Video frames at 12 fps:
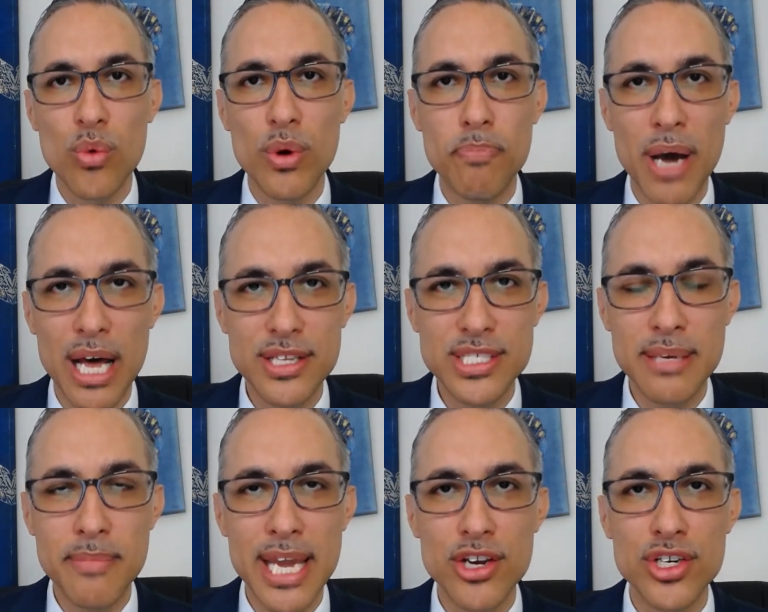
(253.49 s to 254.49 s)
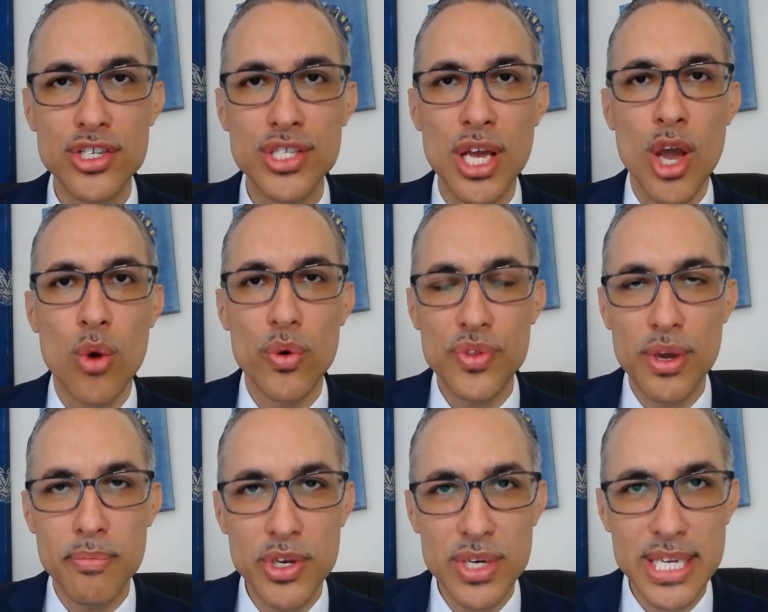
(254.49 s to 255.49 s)
with policymakers, with
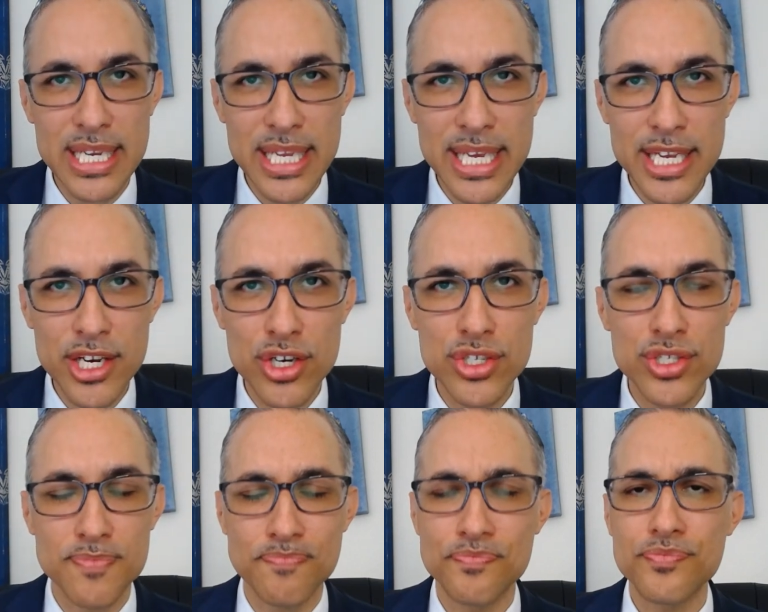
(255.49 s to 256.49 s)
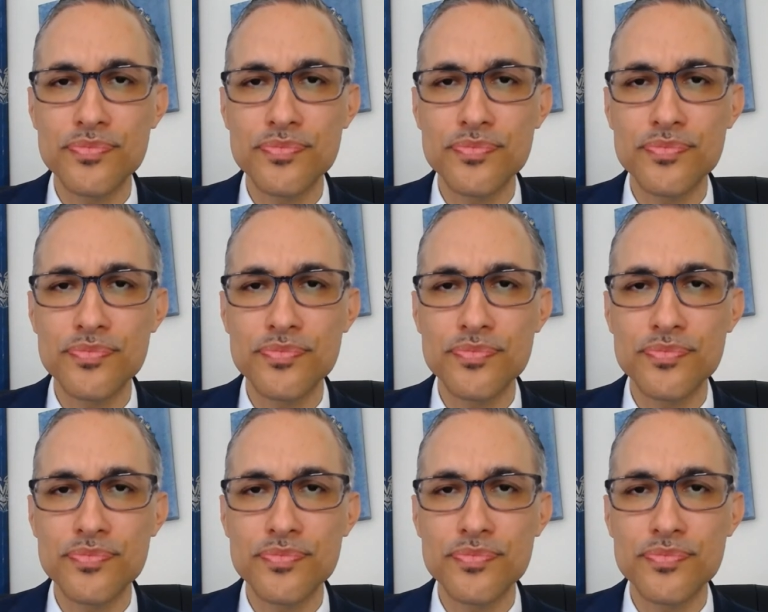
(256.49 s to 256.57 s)
community leaders,